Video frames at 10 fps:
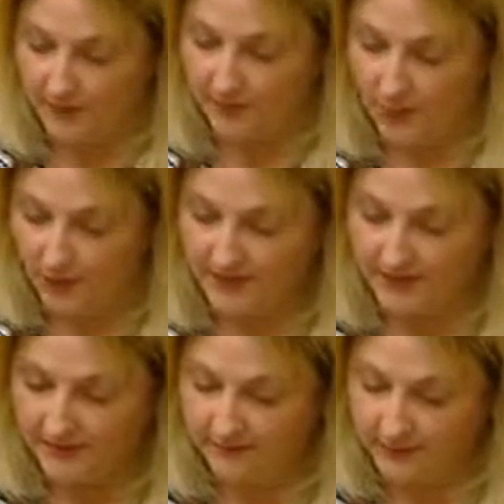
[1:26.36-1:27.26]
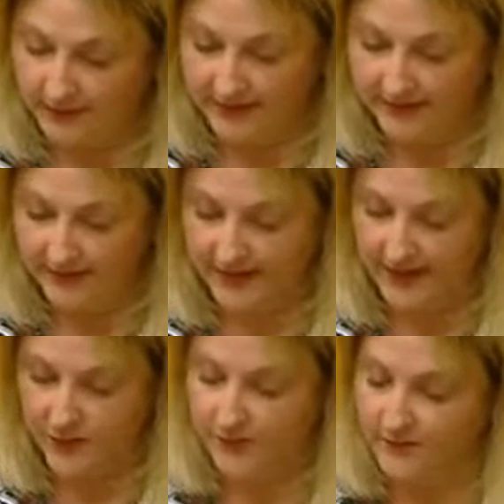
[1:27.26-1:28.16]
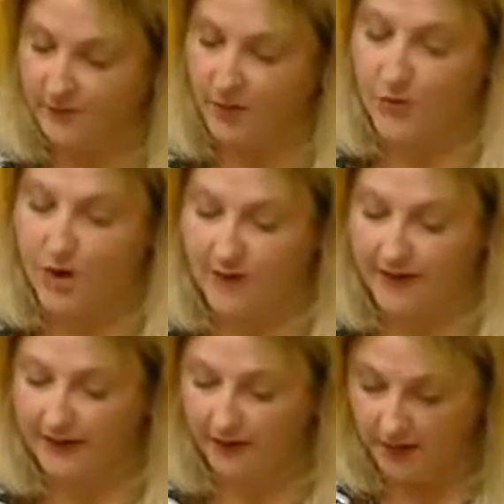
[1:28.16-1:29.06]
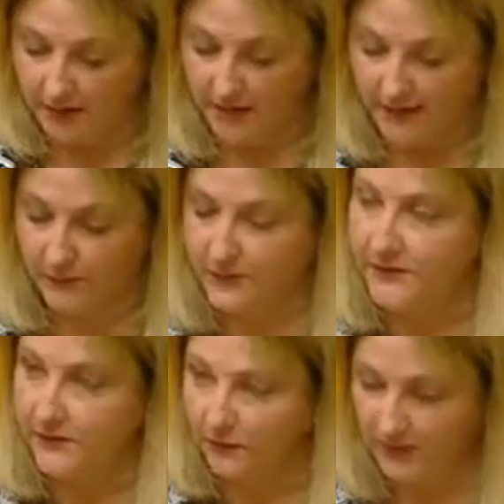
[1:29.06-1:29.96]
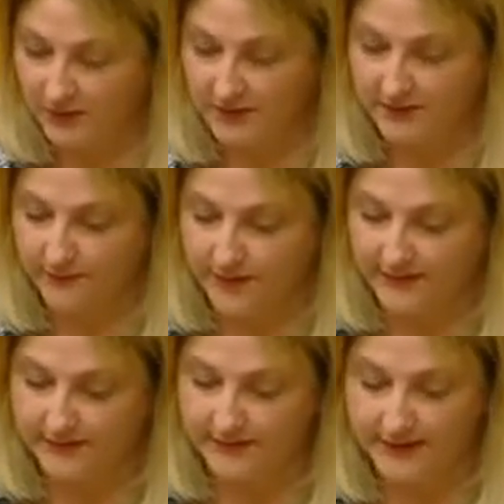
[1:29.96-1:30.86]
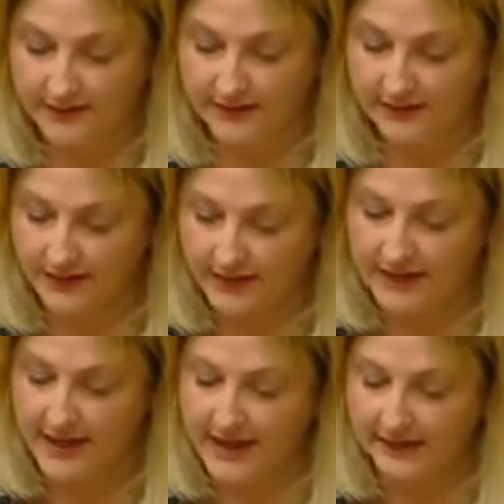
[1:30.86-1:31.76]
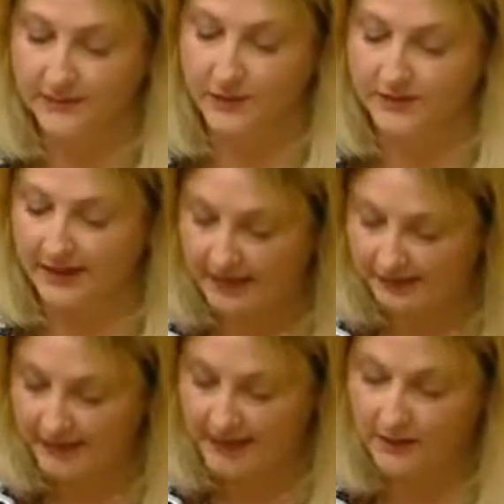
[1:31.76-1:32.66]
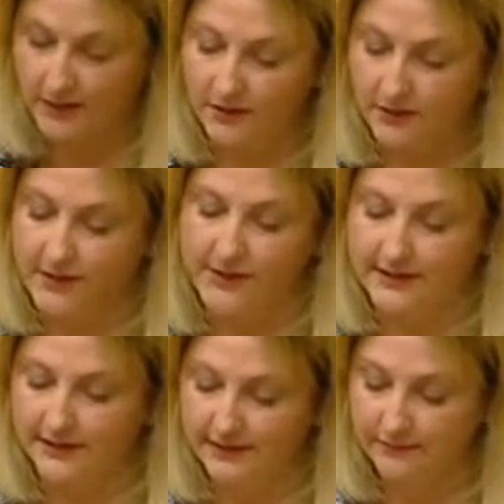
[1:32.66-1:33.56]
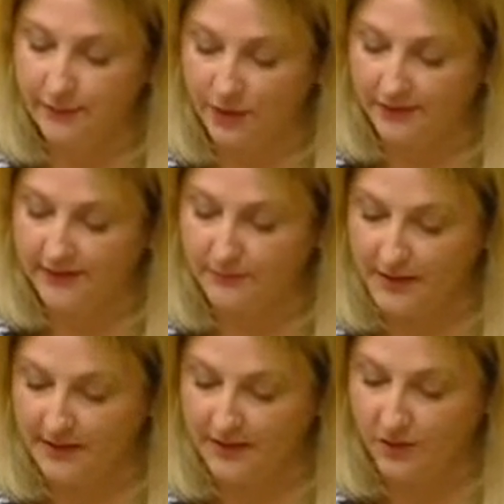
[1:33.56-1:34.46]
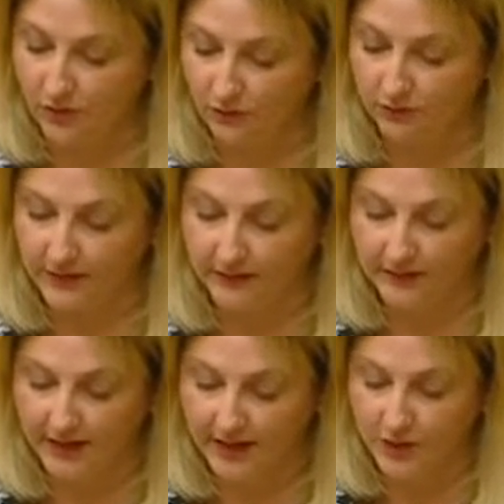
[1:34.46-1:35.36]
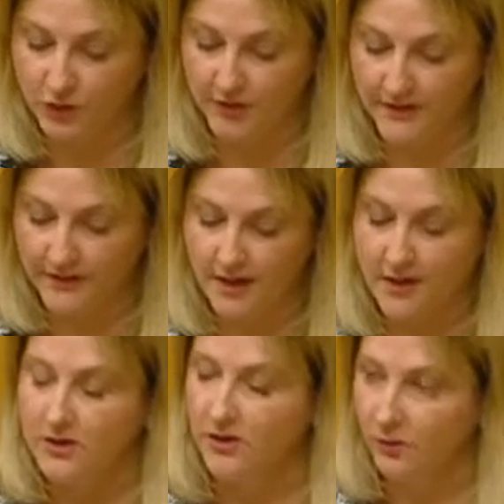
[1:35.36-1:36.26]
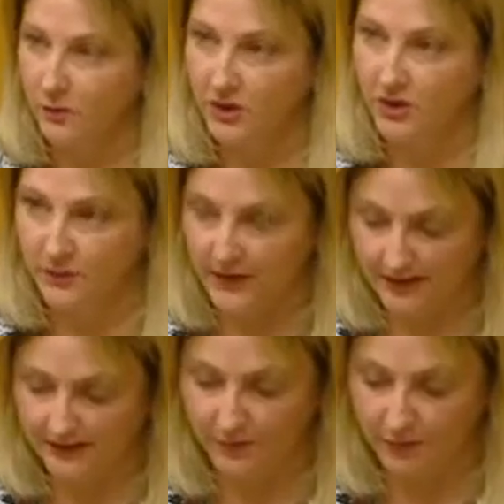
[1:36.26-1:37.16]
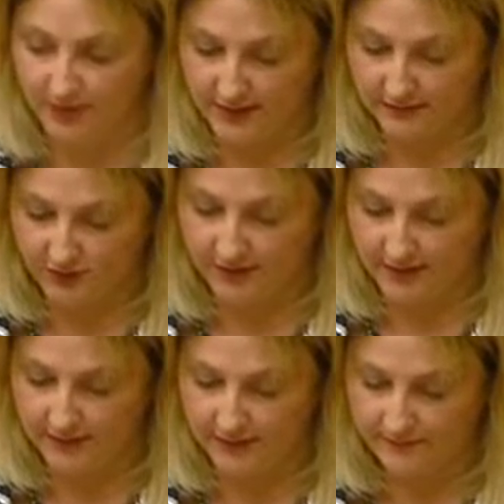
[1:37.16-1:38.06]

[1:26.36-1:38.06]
point to the Middle Eastern countries requiring live animals for religious reasons, yet Australia exports halal-accredited box meat to all relevant countries to which we export live sheep.